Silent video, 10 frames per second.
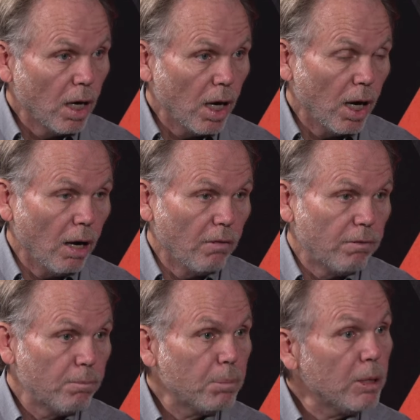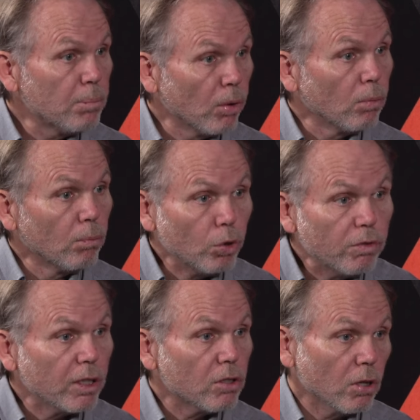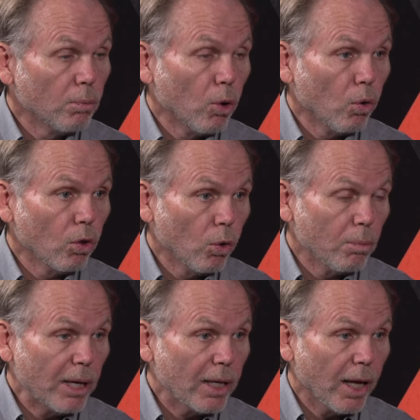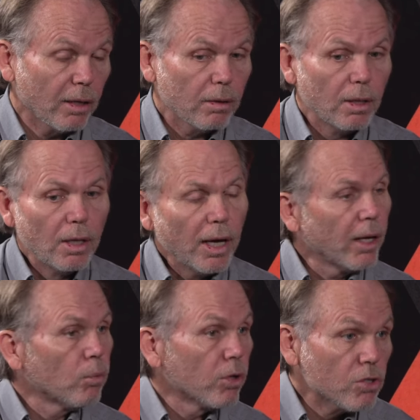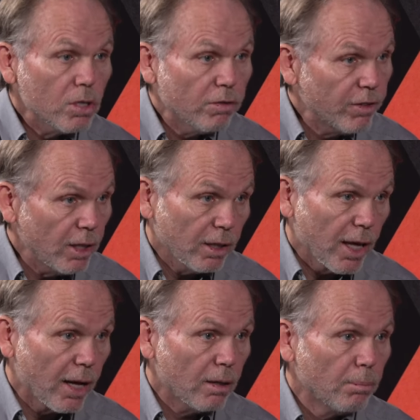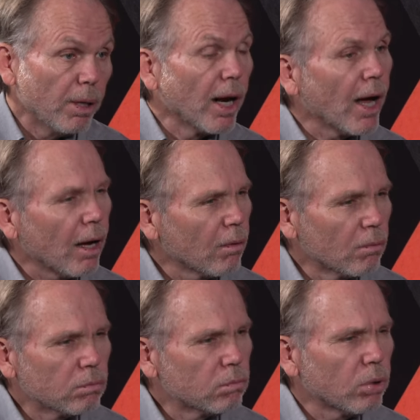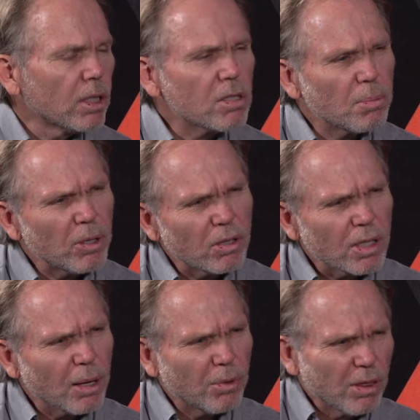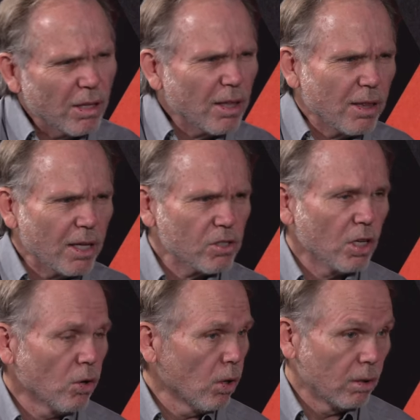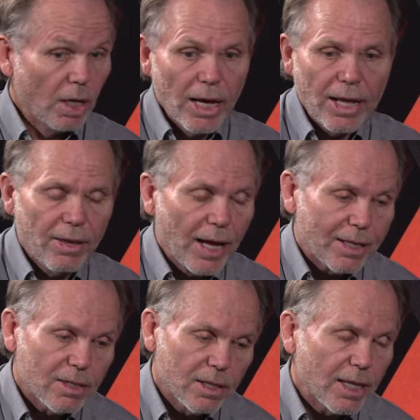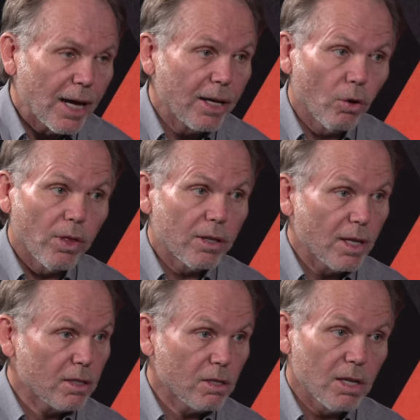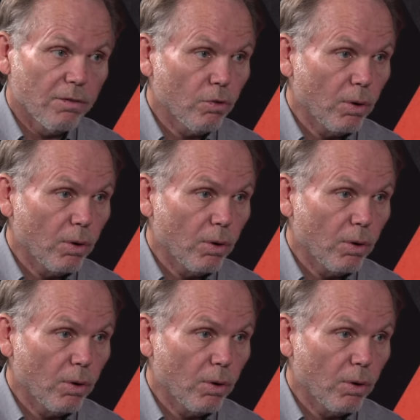of people moving to the lower mainland. And we're still feeling that. But right. what is the period of time we think that that's going to go on? And that's that, I know that that's a tough